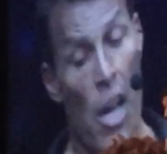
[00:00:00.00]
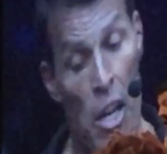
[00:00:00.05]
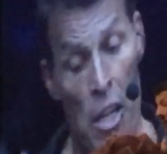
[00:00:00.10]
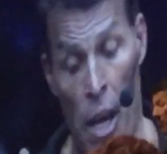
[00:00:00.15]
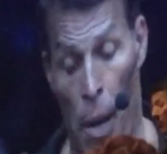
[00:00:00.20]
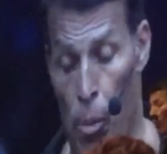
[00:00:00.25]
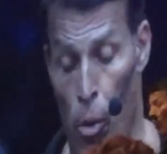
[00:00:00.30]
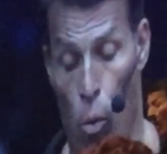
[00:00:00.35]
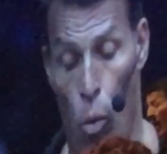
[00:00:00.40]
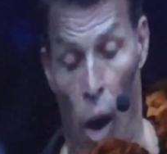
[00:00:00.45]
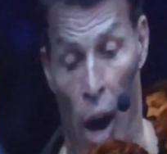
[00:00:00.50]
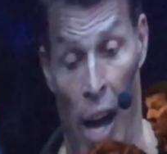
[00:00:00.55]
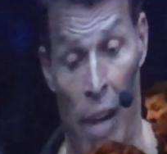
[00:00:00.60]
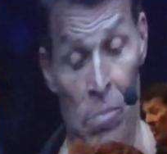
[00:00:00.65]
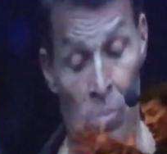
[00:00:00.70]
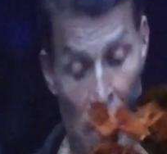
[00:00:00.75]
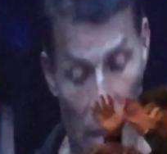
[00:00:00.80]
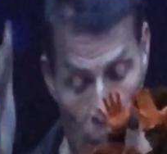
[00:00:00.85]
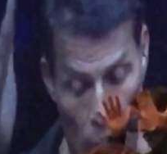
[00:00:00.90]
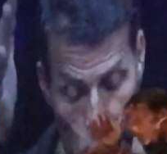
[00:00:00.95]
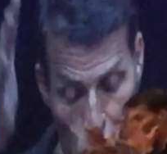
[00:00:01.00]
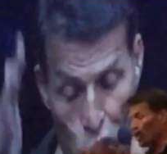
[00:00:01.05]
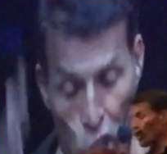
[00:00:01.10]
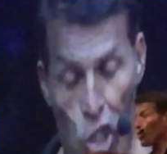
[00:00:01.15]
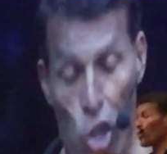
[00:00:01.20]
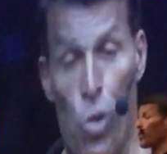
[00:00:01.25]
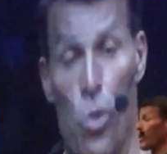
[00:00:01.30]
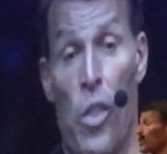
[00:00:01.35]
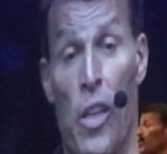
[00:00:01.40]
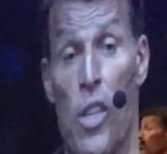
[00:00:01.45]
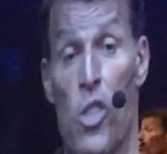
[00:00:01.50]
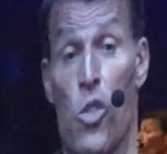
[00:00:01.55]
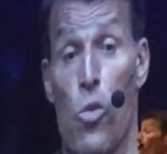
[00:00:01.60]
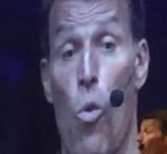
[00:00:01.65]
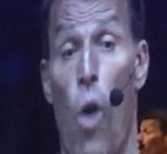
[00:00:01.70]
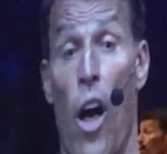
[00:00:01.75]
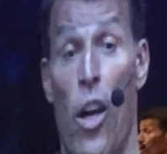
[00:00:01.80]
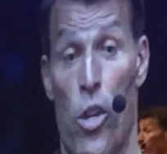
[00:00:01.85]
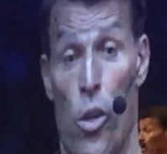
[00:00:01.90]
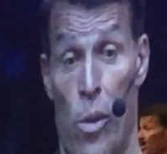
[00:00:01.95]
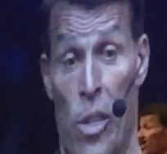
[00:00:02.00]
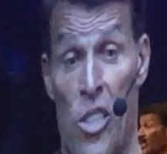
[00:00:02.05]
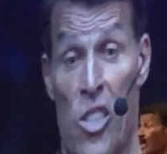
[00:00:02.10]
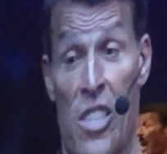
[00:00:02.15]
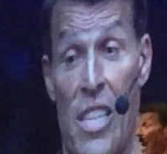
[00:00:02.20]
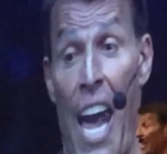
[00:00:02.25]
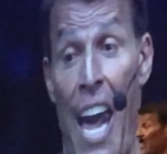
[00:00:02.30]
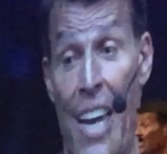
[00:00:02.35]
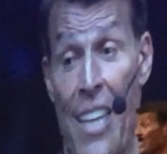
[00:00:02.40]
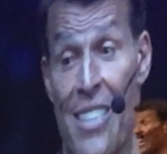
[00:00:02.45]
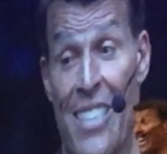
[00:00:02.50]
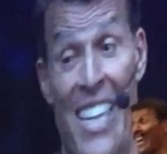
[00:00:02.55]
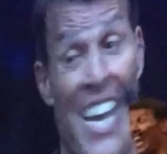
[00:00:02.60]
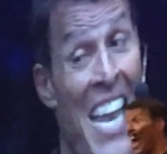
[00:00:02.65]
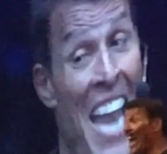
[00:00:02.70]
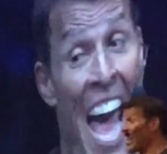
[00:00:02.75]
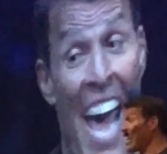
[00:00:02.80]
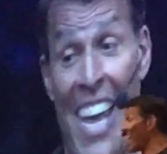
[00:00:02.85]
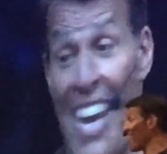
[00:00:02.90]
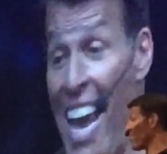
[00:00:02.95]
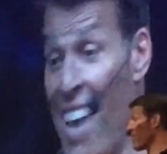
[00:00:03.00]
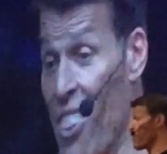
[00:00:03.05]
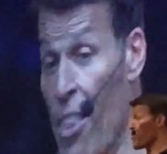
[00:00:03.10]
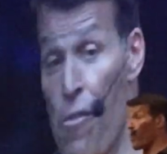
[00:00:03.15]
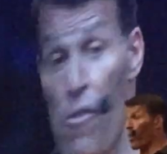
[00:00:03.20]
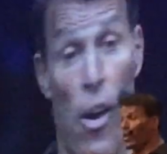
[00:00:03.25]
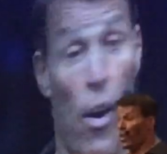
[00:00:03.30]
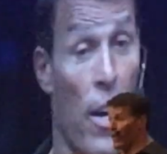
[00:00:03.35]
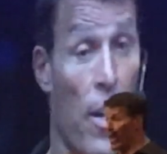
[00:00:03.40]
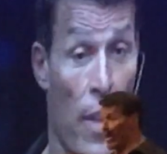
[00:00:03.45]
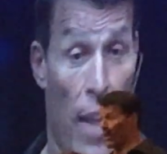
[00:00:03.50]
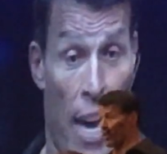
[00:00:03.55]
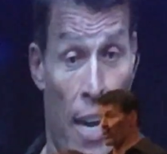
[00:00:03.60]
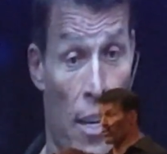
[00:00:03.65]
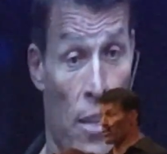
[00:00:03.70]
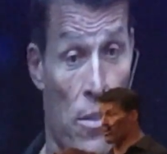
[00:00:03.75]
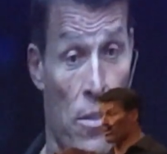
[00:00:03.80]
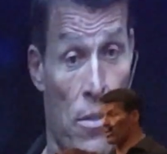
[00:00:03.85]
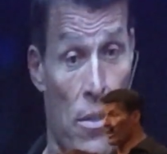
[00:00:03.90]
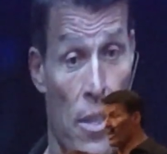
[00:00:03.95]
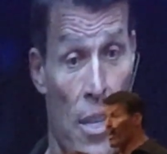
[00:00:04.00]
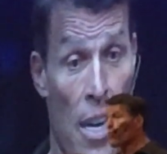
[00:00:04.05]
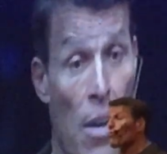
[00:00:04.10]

Number one, do this while you're in state, tonight at the very latest.